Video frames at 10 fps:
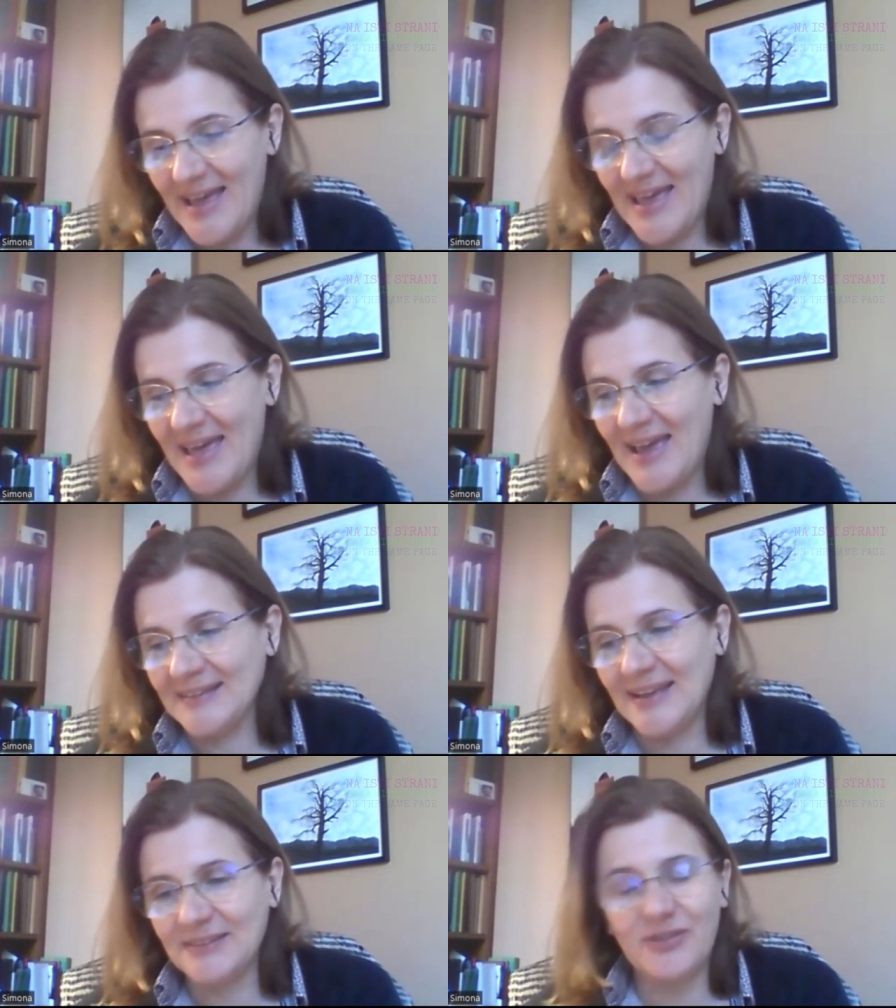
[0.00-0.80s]

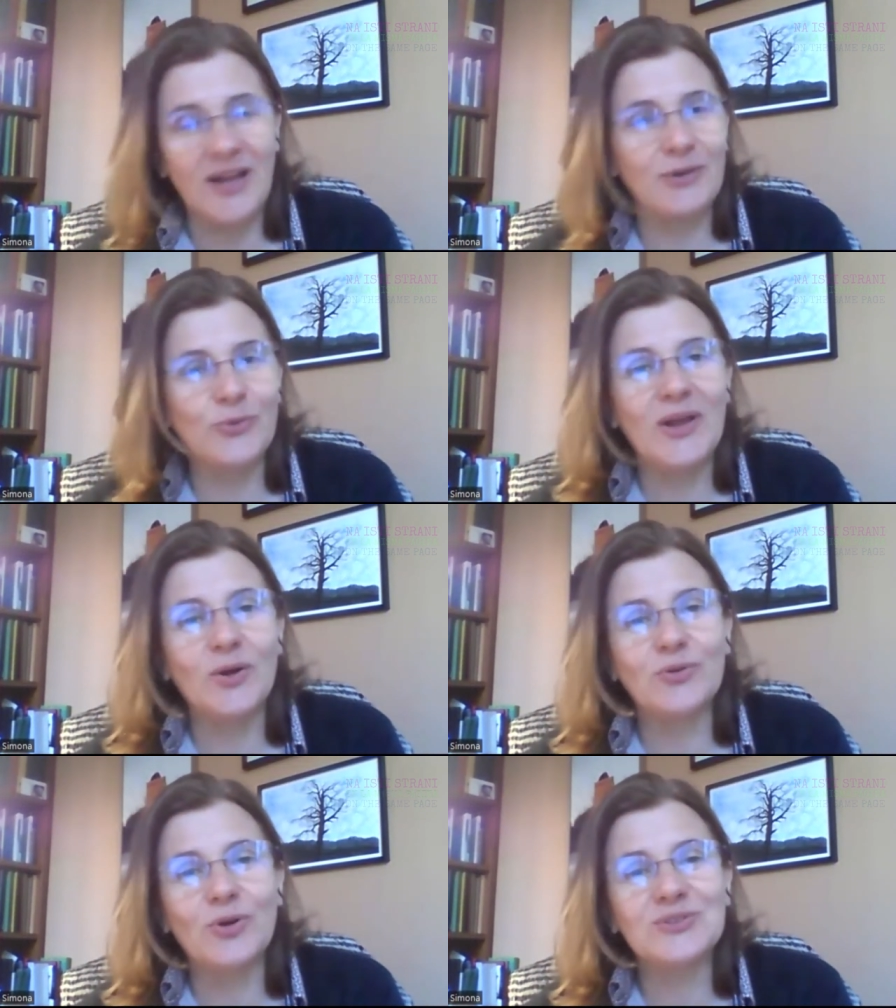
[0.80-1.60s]
And I
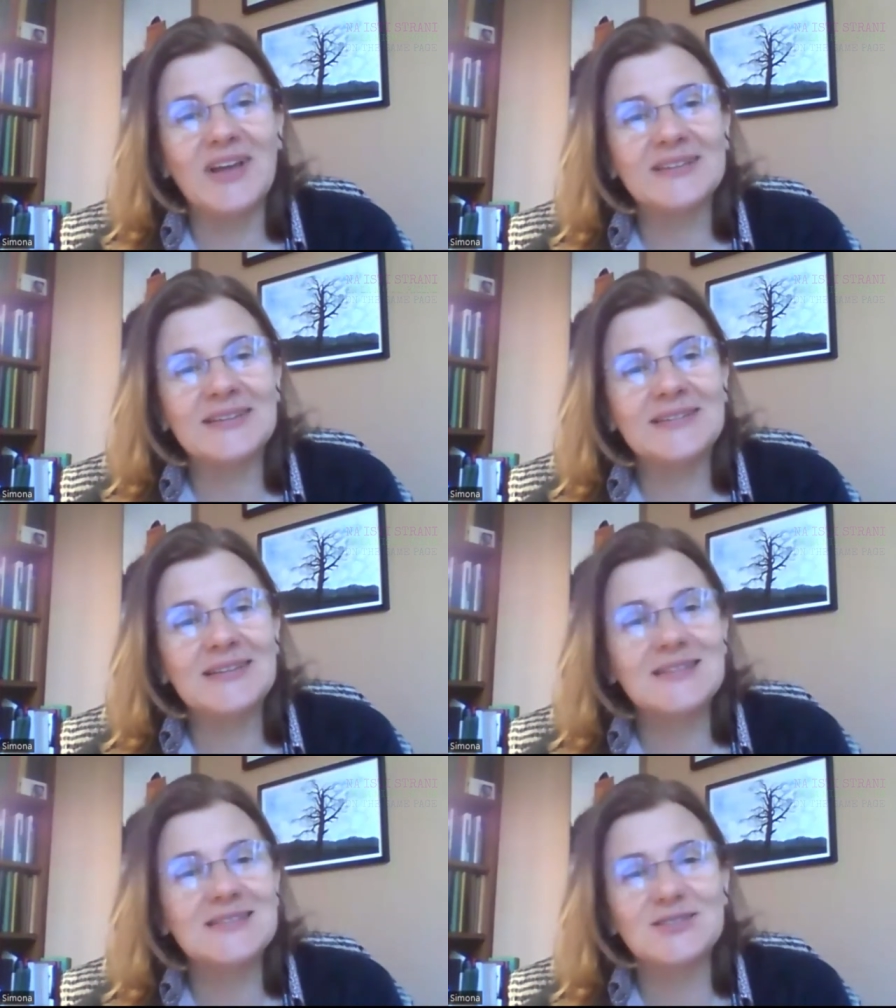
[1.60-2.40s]
wrote that, and
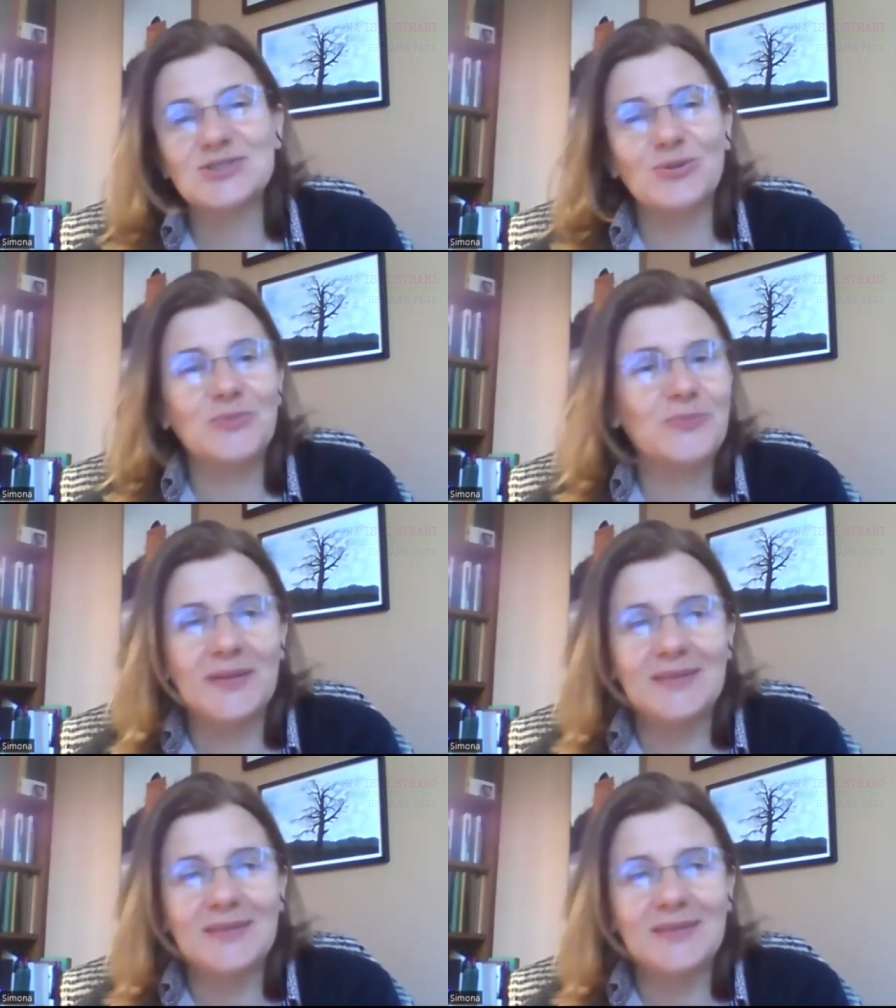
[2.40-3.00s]
that is so,